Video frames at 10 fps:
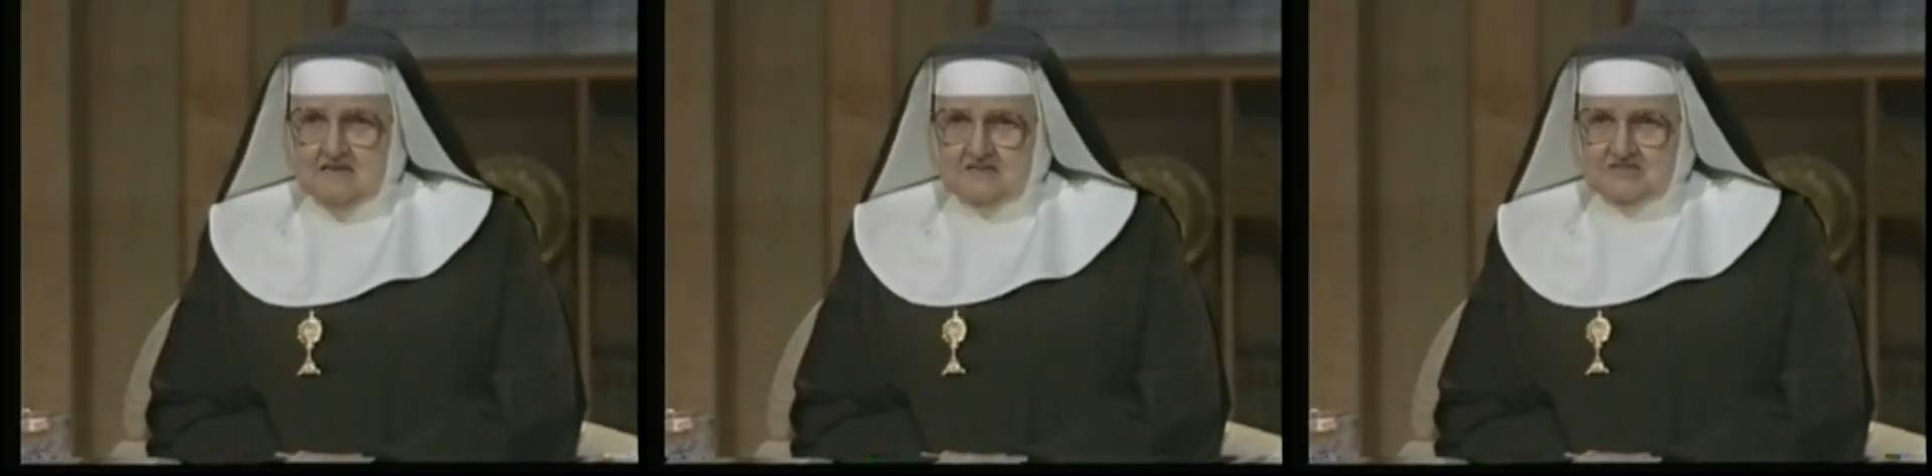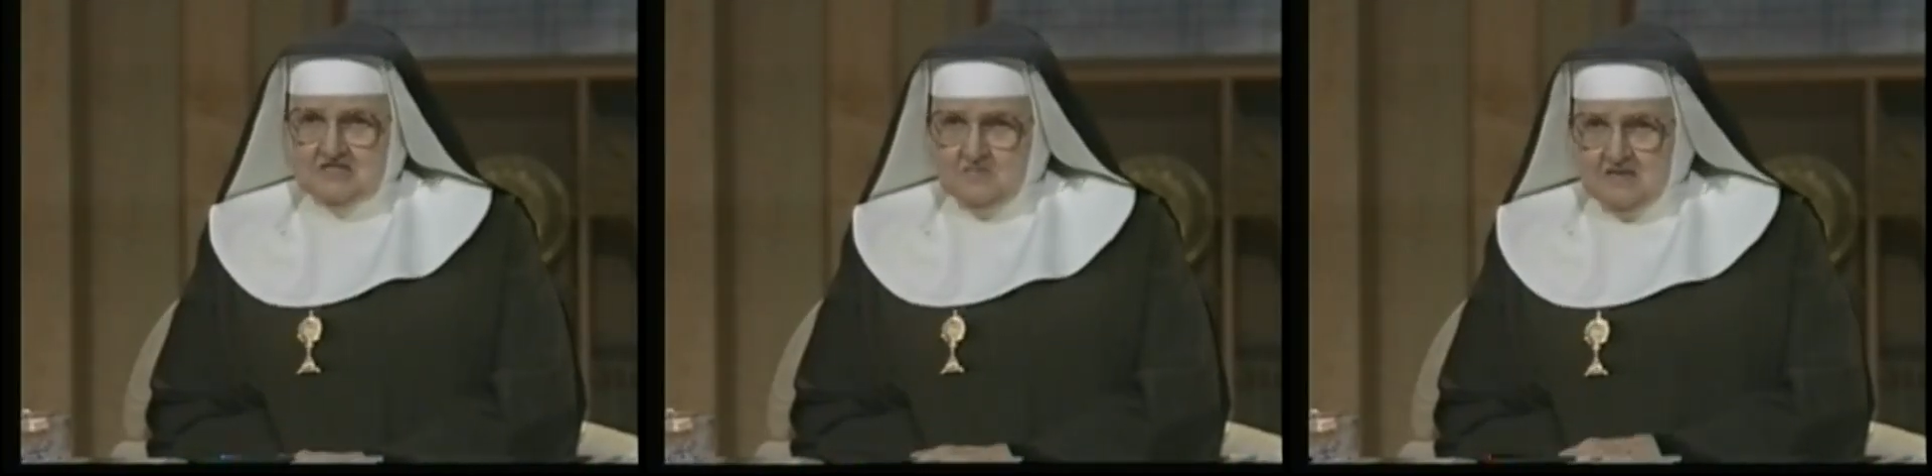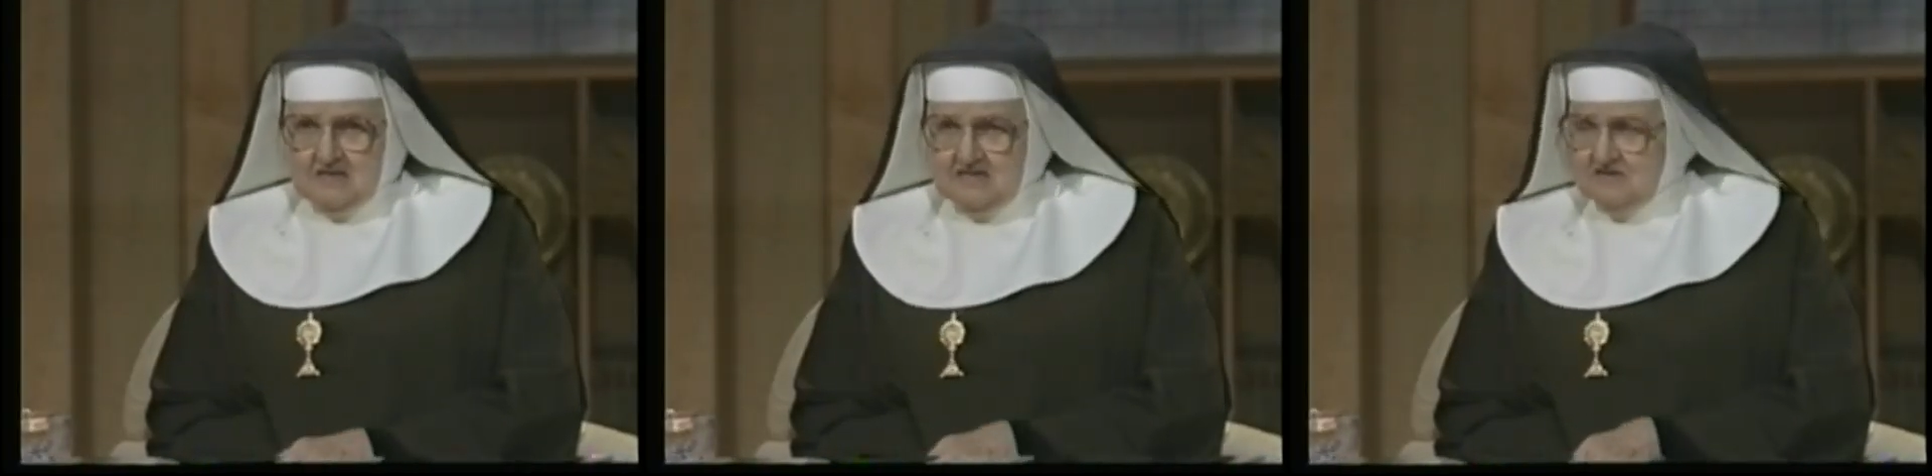
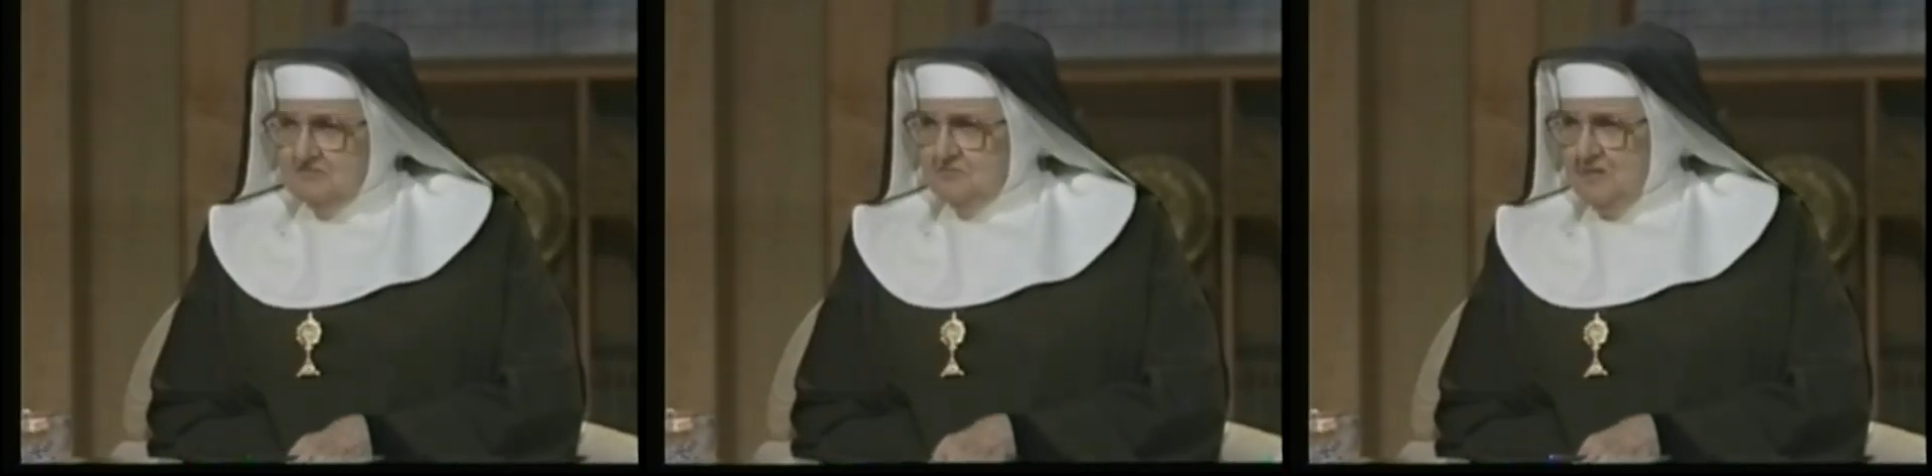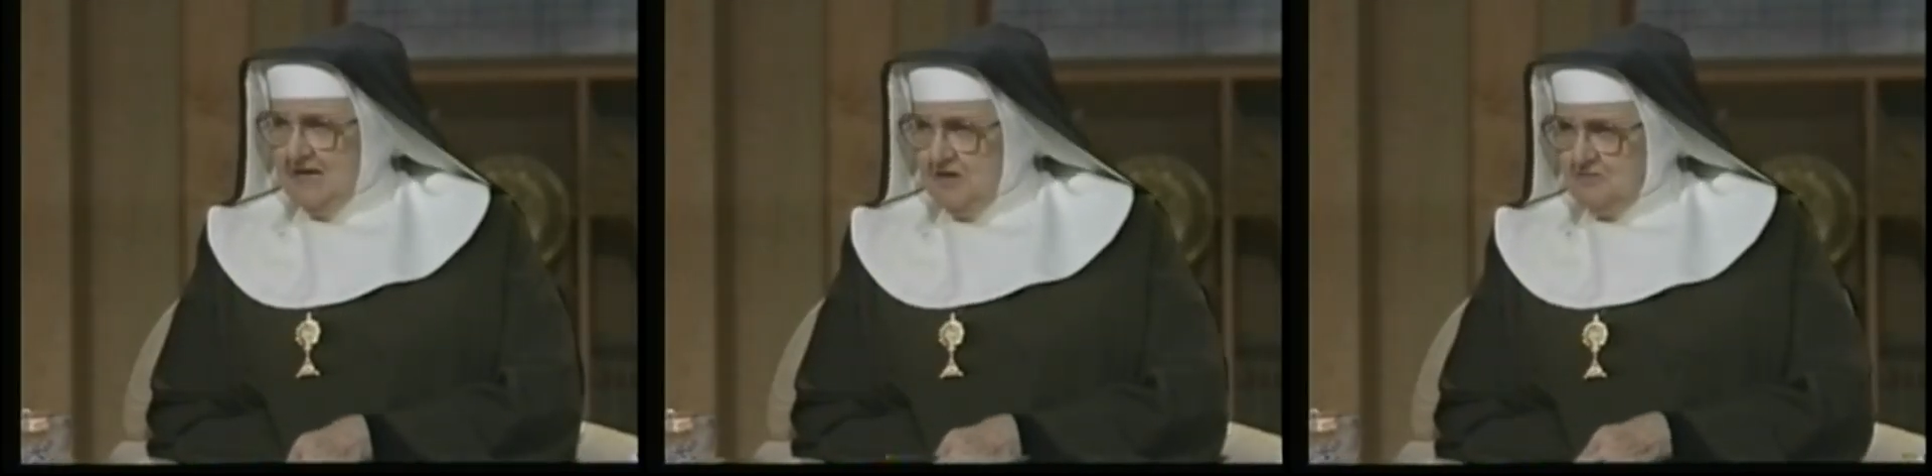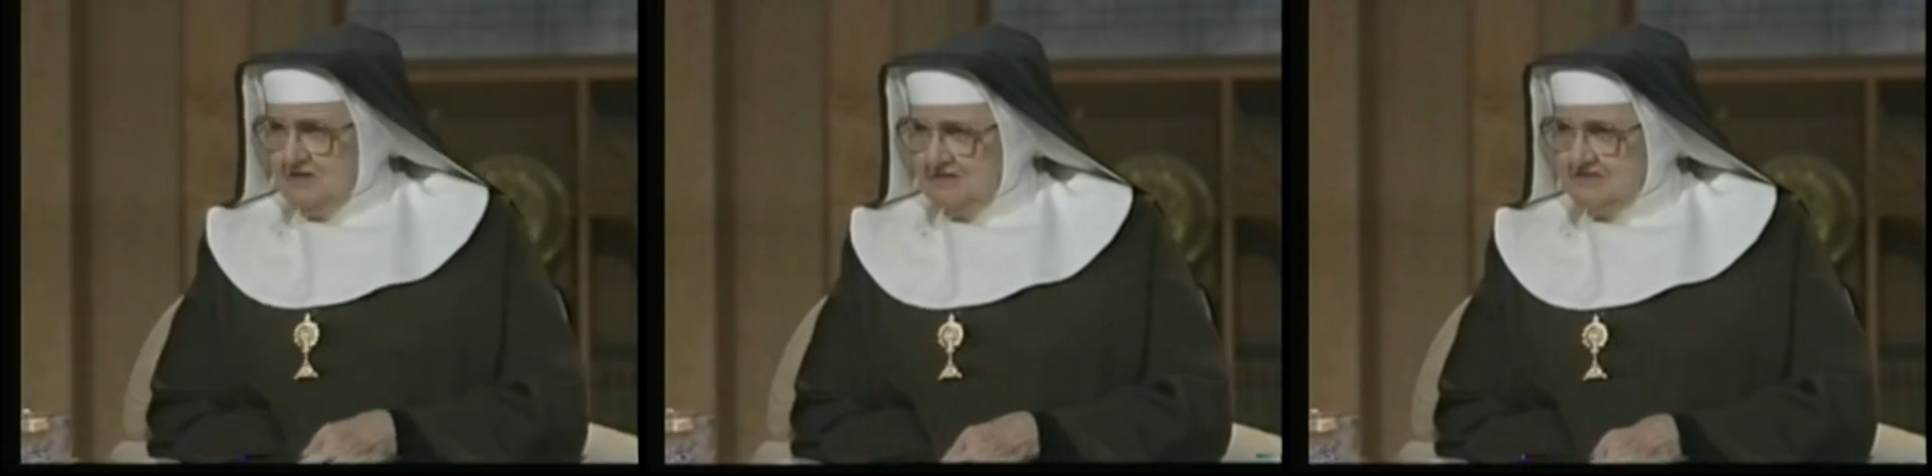seemingly were
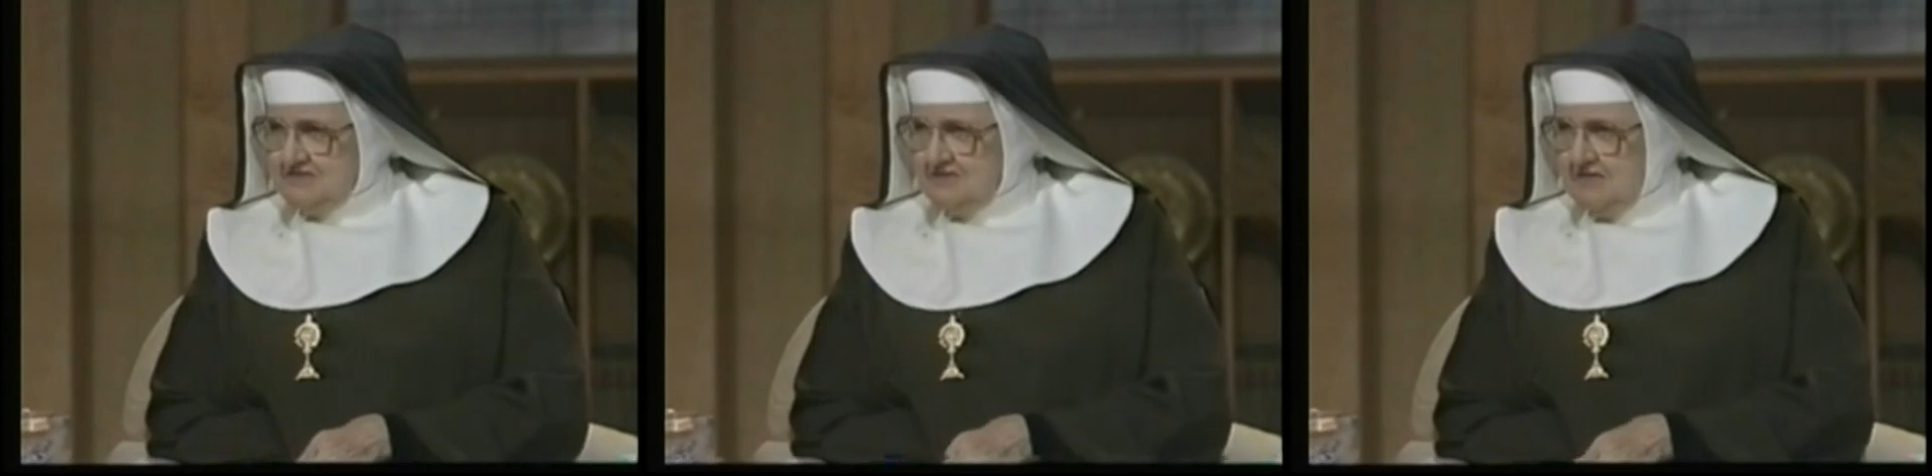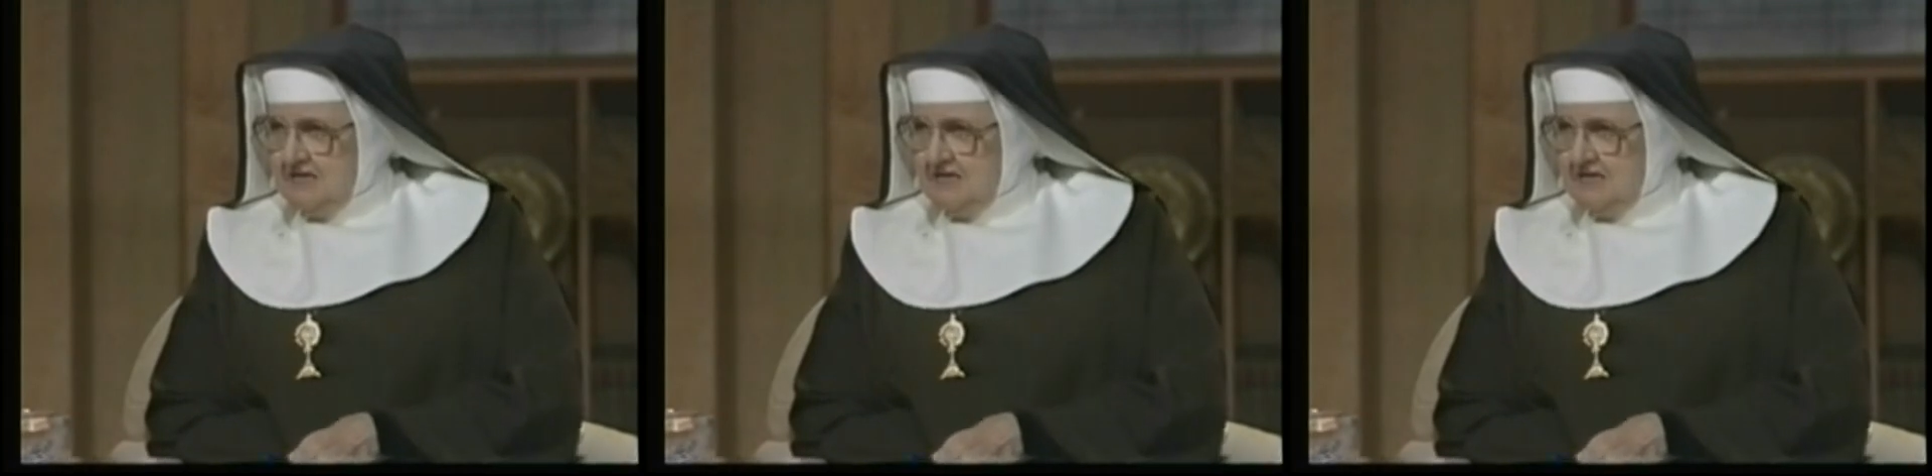powerless.